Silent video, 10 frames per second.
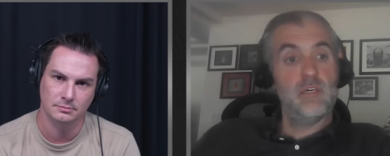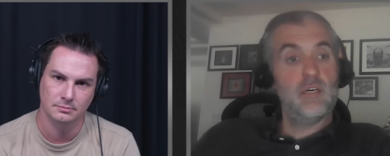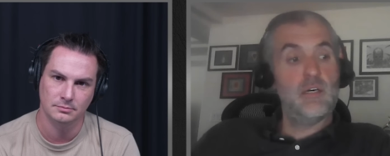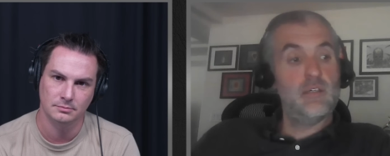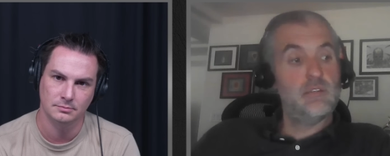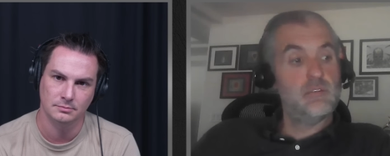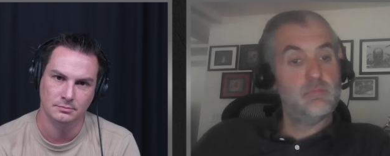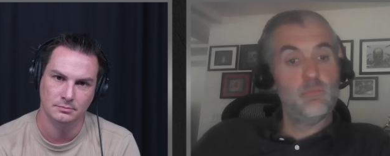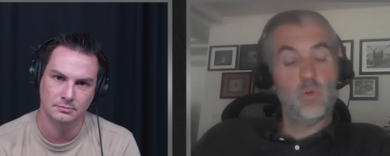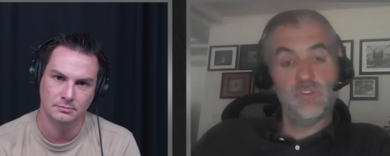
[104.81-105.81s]
Speaker 1: uh,
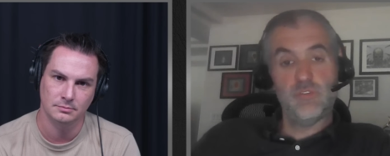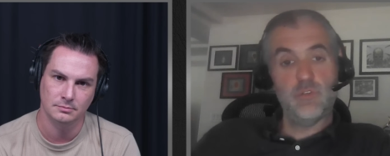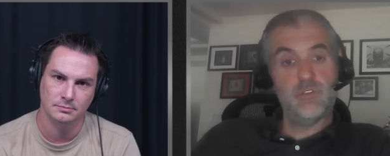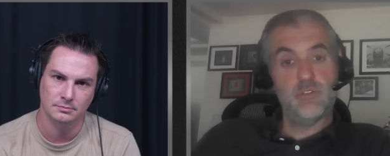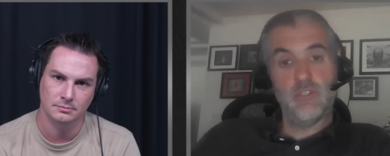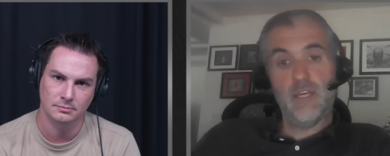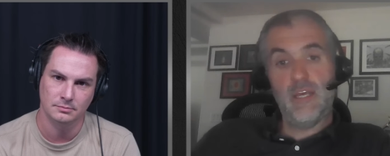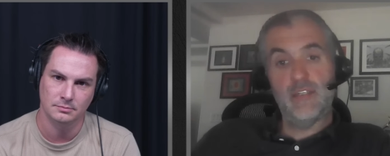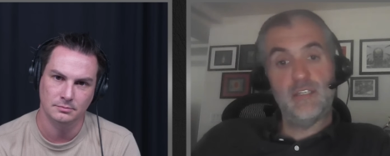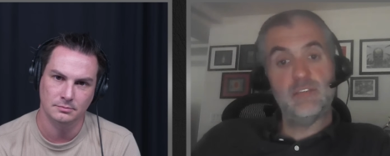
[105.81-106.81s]
more social
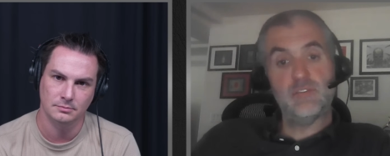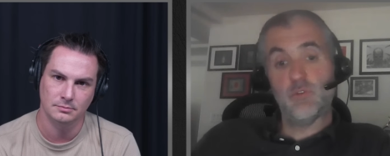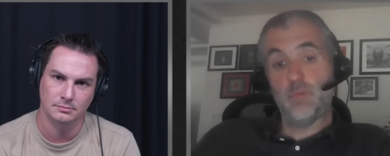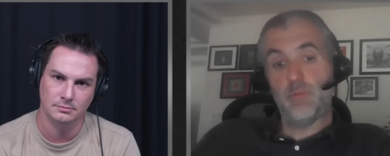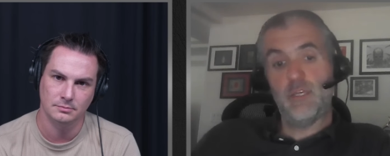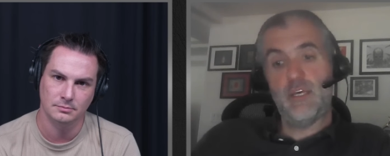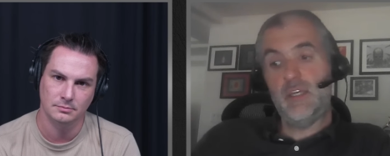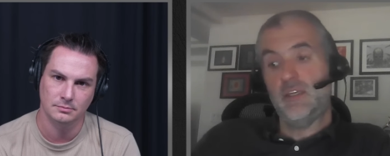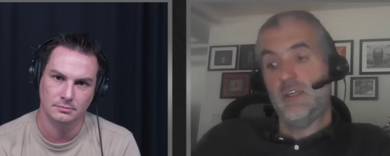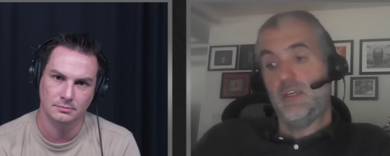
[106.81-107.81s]
and in-store
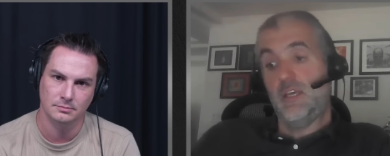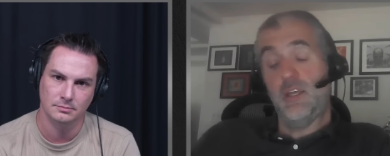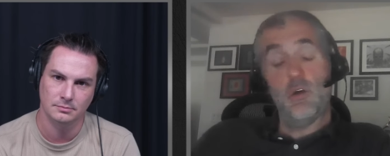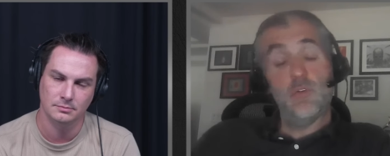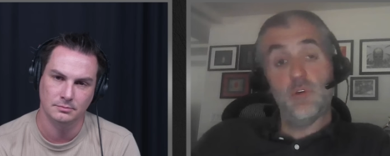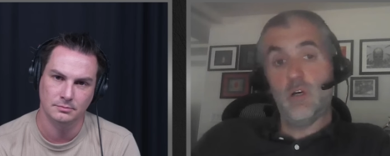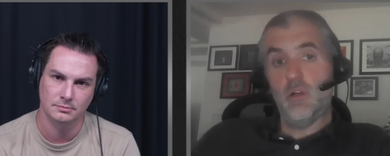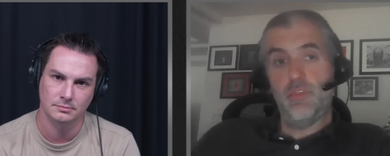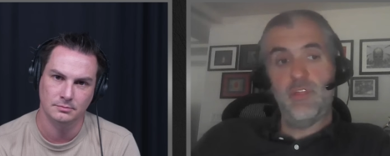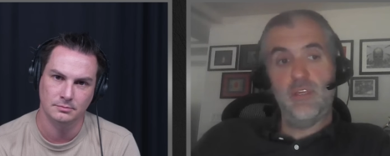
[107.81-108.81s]
play, and
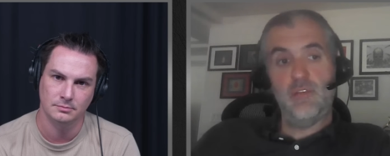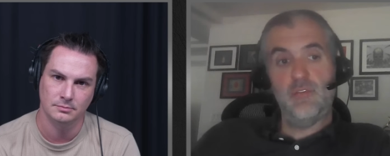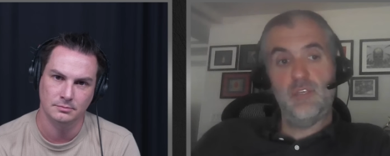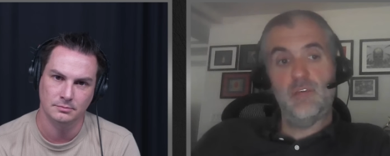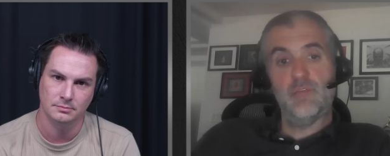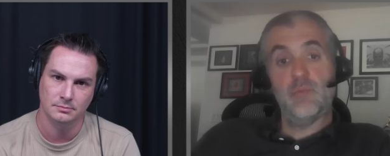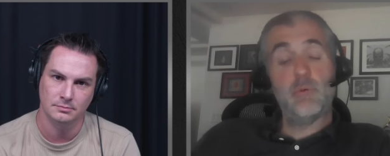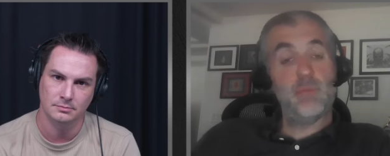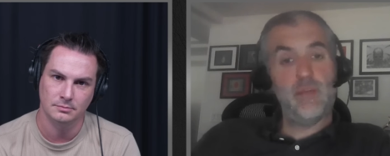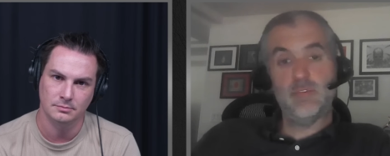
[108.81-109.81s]
overall things
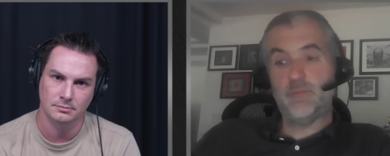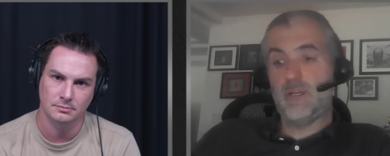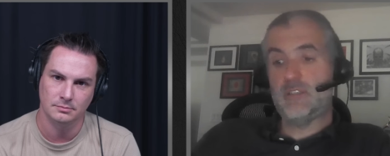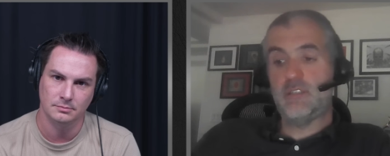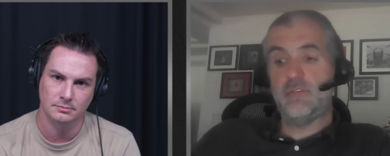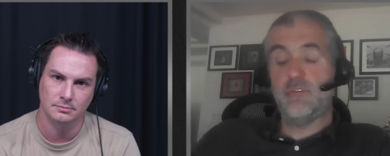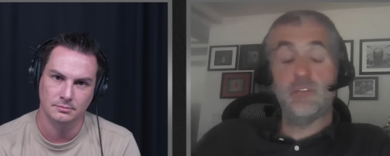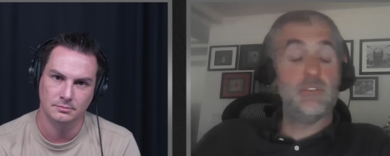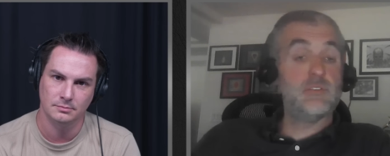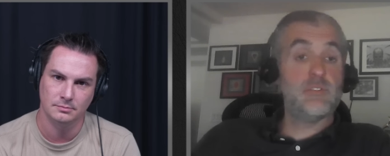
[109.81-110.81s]
from a play perspective
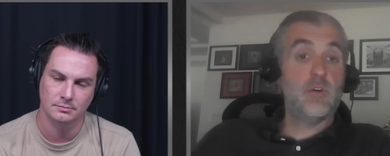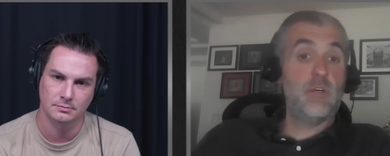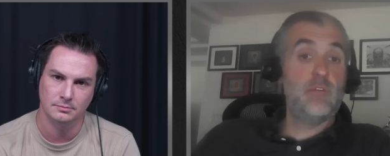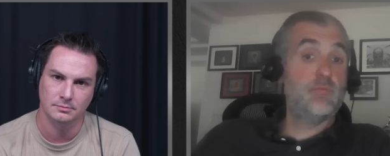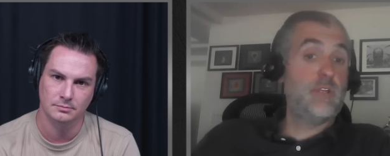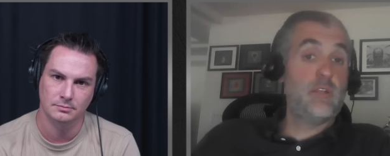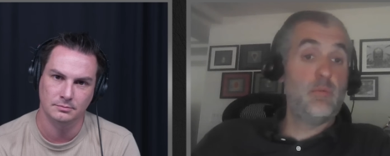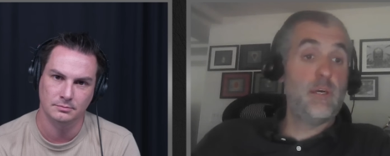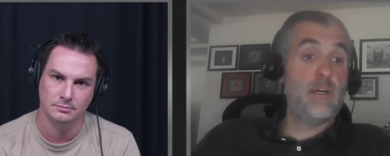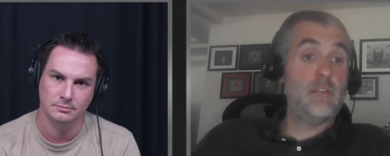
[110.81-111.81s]
are just going really
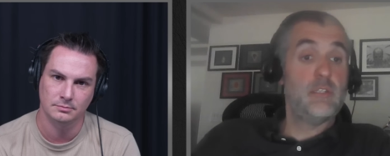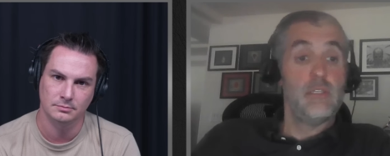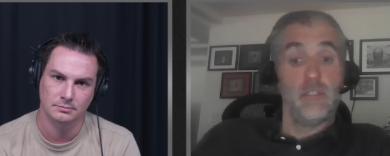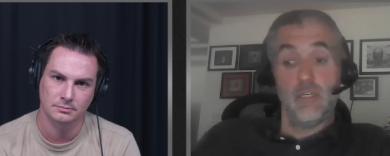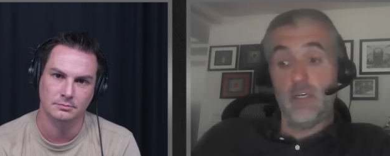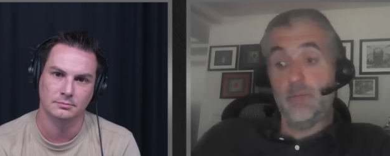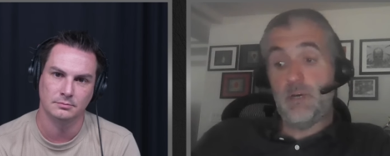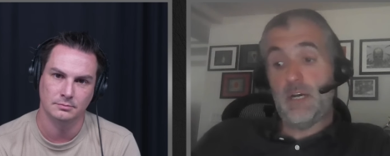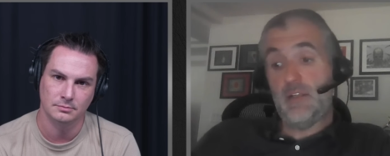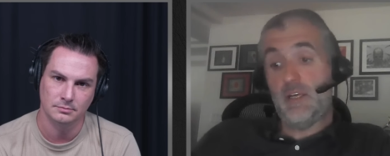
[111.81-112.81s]
well,
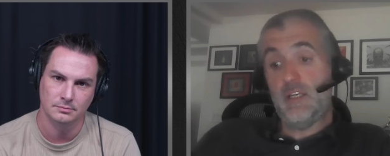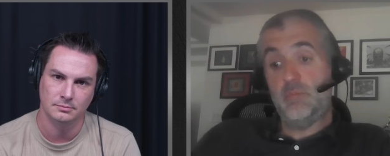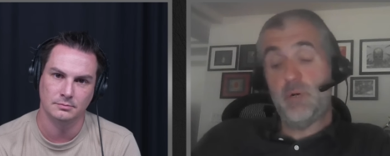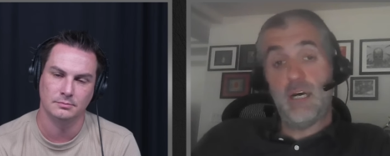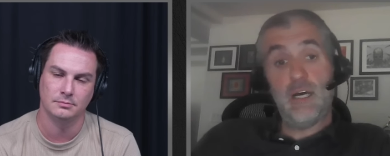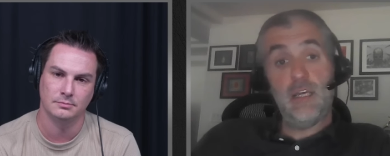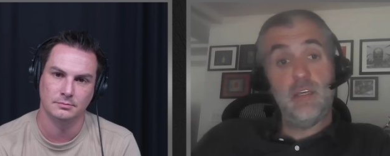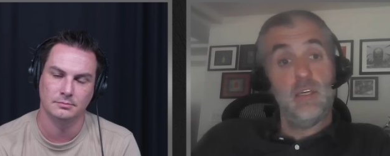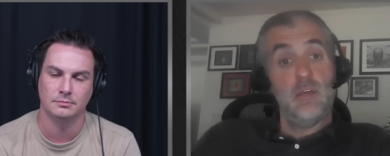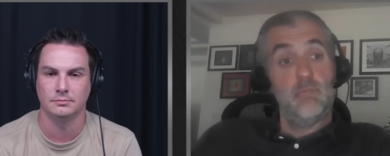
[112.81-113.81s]
um, highlighted
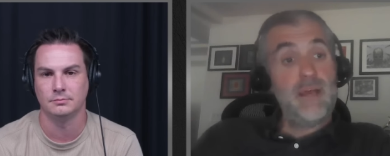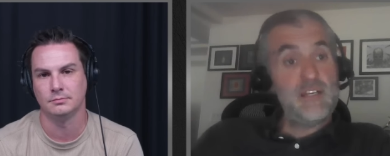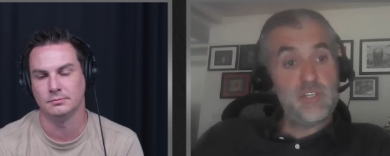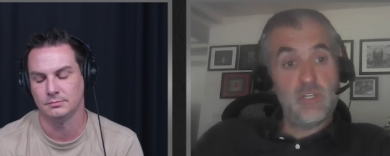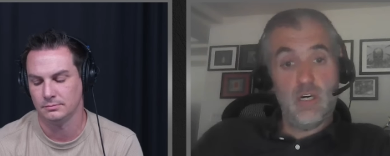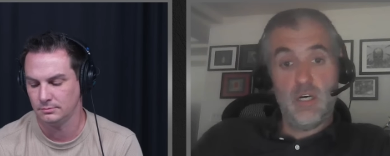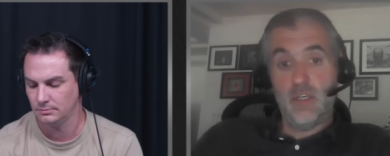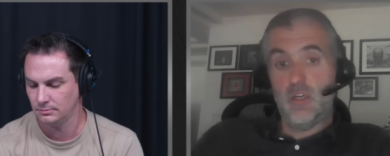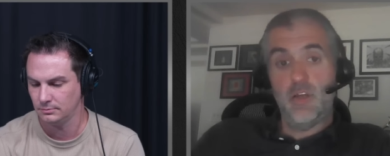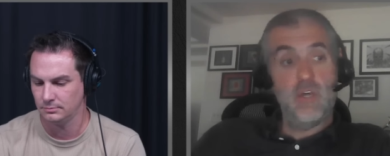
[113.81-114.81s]
by
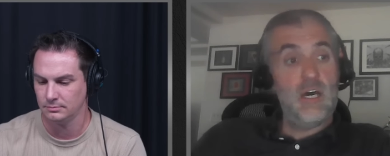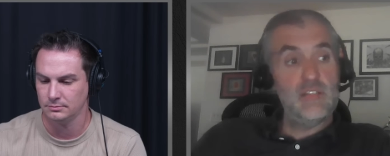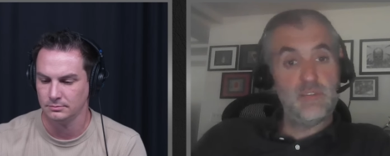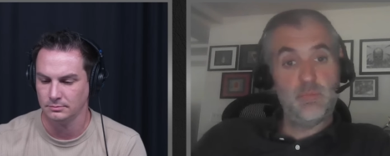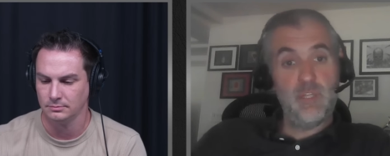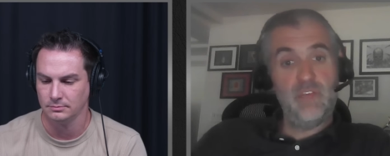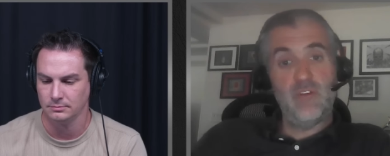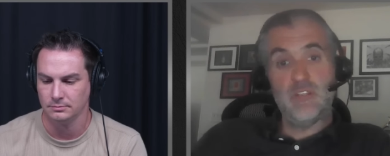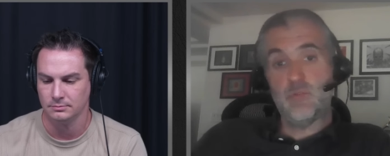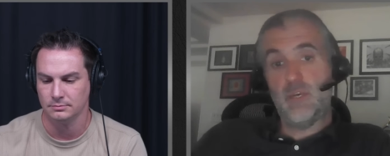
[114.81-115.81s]
MagicCon and all the awesome play
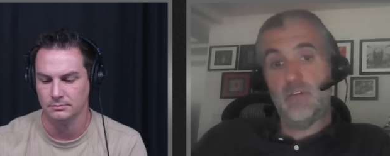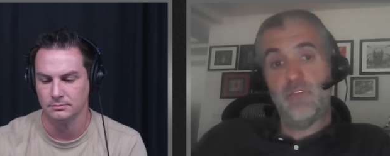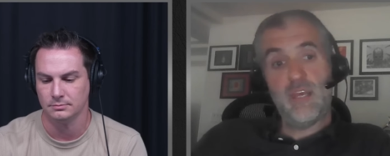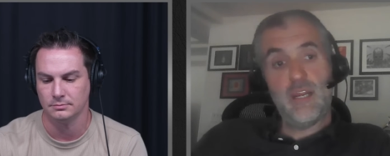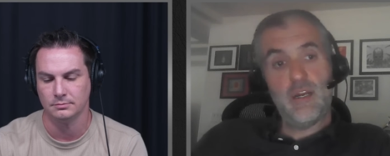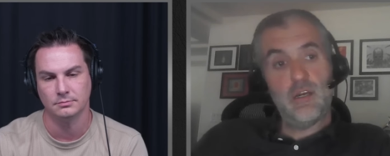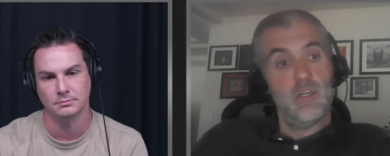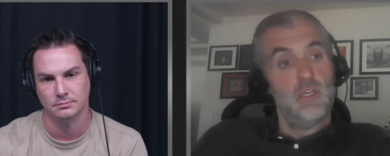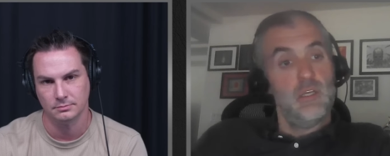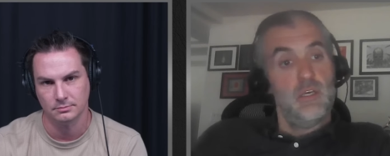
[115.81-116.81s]
events we have there,
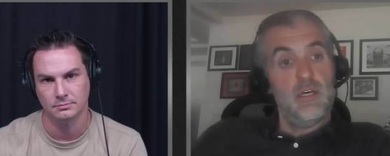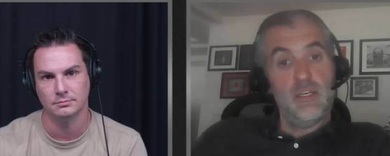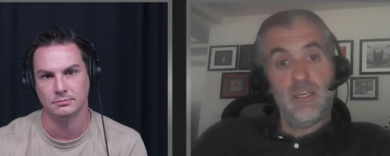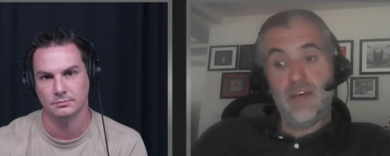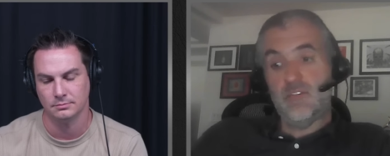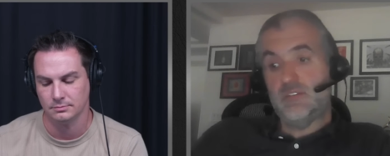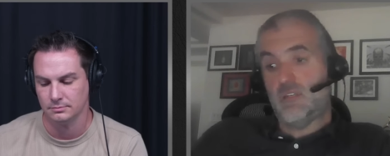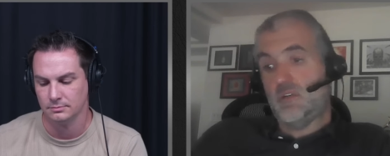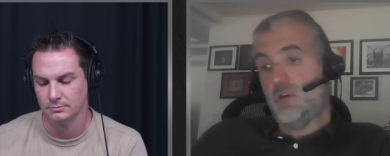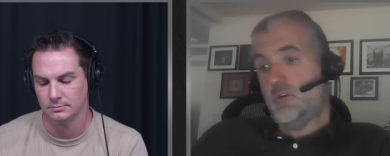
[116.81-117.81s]
uh, Gavin's
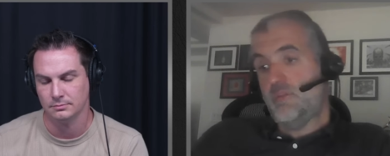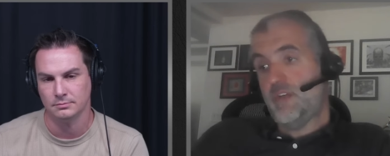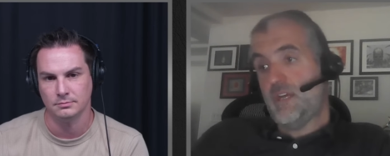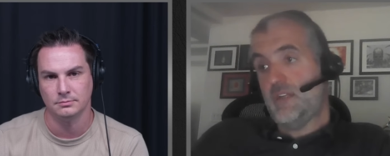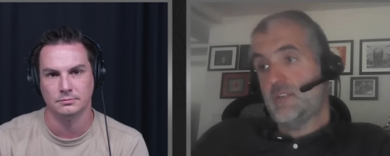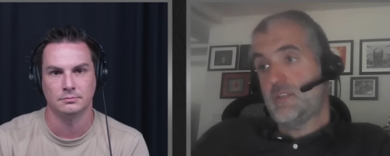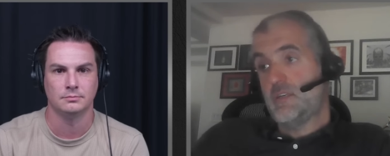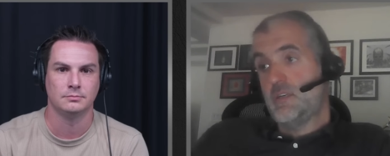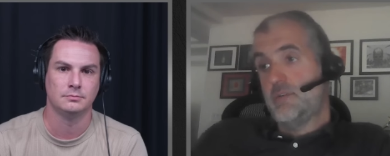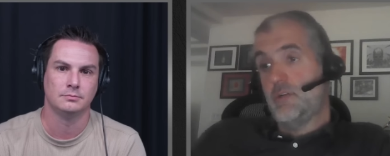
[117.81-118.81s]
Unknown event,
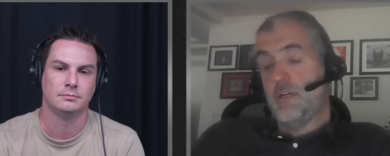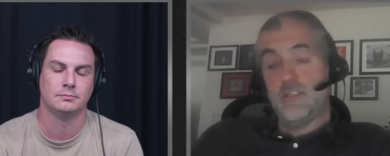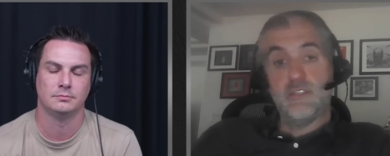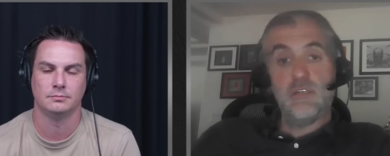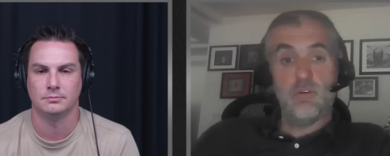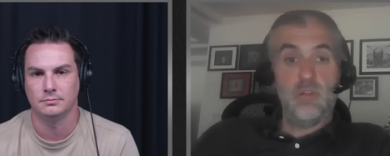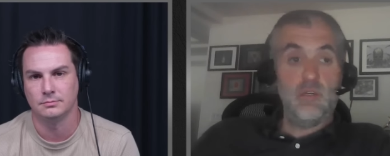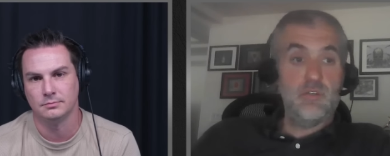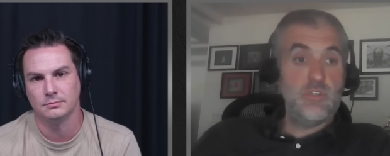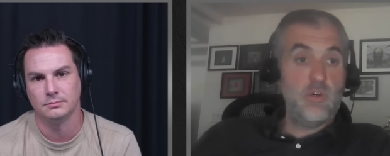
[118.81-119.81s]
uh, the Secret Lair